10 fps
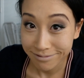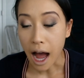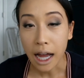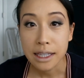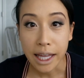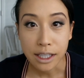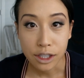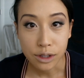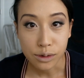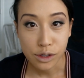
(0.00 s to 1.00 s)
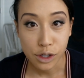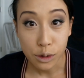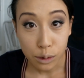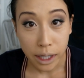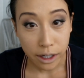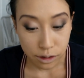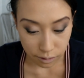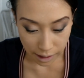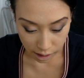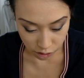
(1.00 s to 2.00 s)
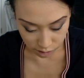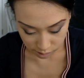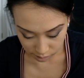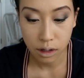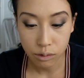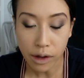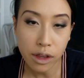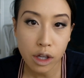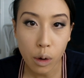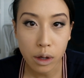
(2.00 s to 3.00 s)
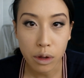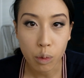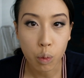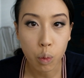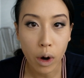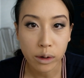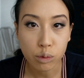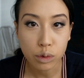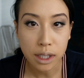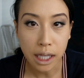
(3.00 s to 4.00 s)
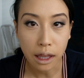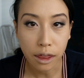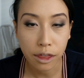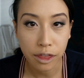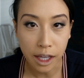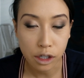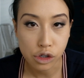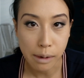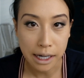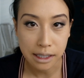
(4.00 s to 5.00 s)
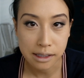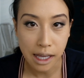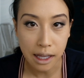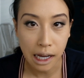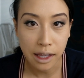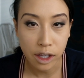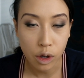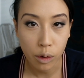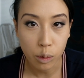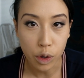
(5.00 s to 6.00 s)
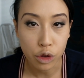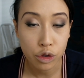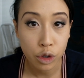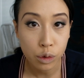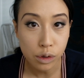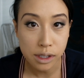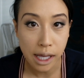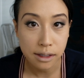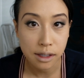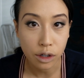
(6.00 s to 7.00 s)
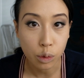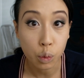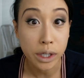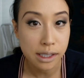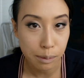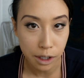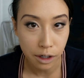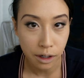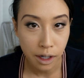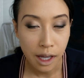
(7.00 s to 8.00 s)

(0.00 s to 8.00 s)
I like to use 2 layers of lashes. Rather than going with one really thick, dramatic set, I like going with 2 sets that are wispier.